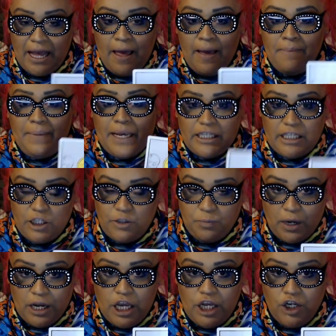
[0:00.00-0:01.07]
because it's
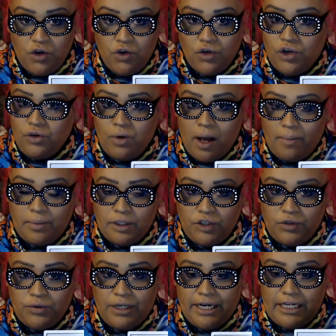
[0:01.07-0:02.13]
bringing you new
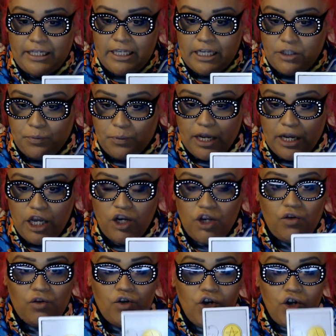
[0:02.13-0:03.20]
opportunities. It's bringing
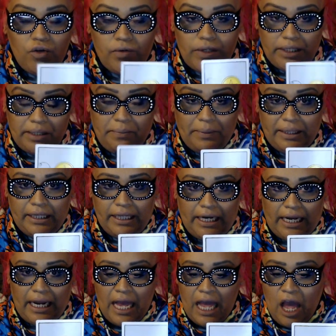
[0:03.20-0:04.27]
you new
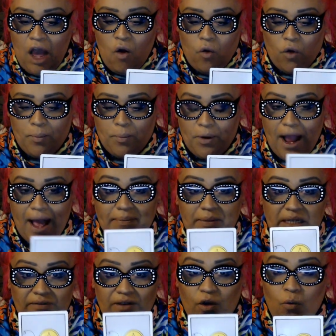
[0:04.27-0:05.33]
stability or perhaps
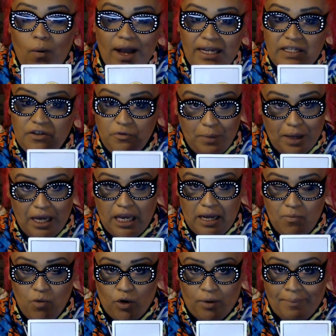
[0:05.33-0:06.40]
even ways of
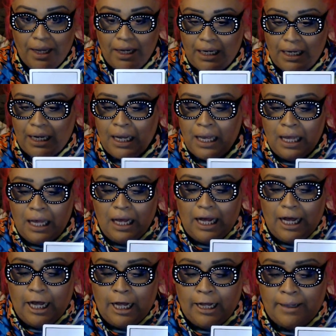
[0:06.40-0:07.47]
making more money.
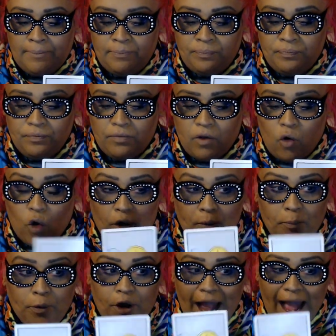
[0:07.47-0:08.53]
Um, or
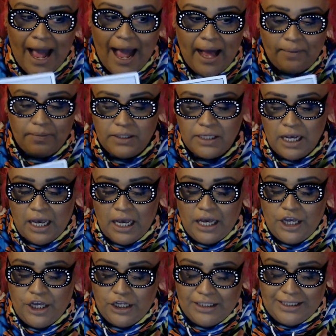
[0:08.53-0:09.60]
perhaps
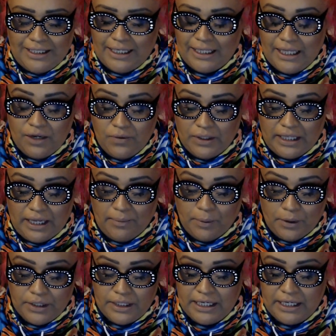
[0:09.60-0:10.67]
dealing with a
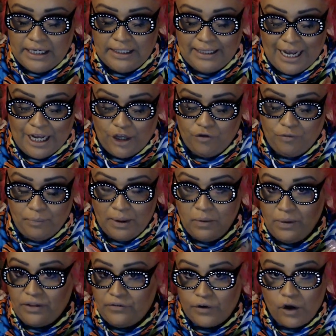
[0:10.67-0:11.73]
person that you've been
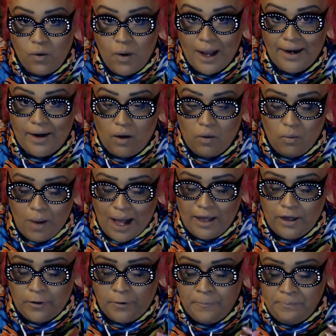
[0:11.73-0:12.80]
with for quite a
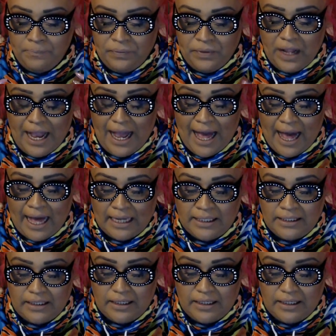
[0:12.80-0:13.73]
while and